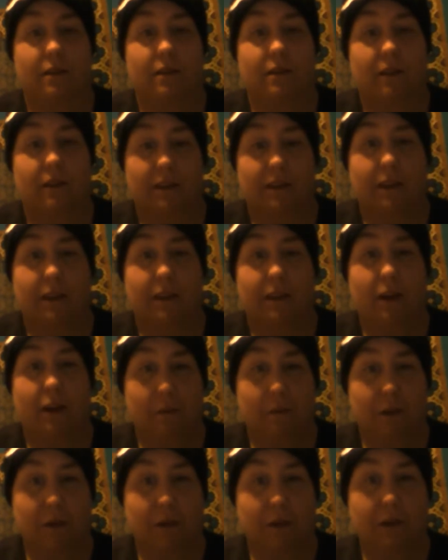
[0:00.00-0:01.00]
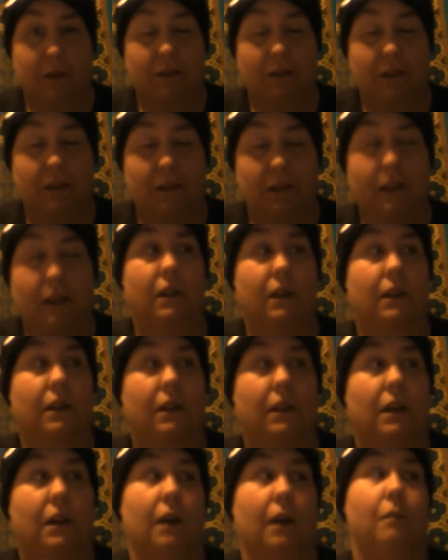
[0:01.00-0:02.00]
a therapist,
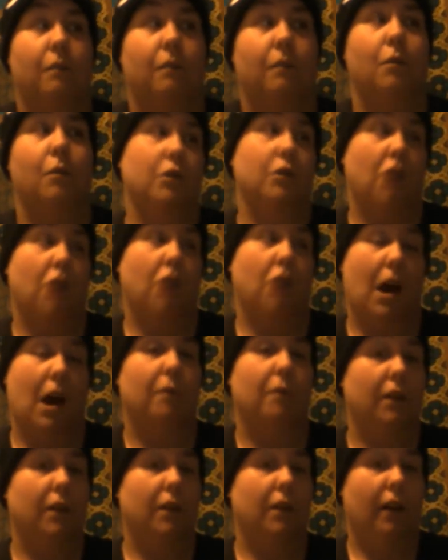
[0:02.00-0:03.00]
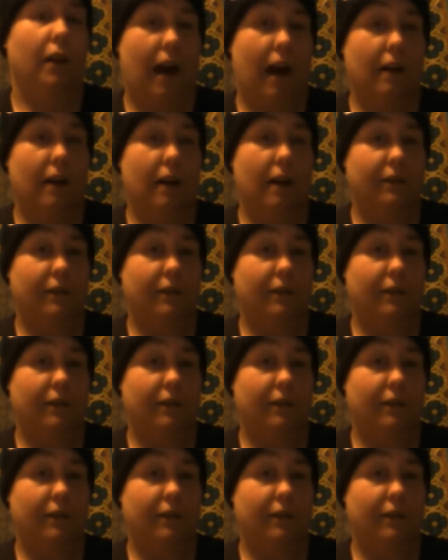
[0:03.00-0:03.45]
um, which I will have.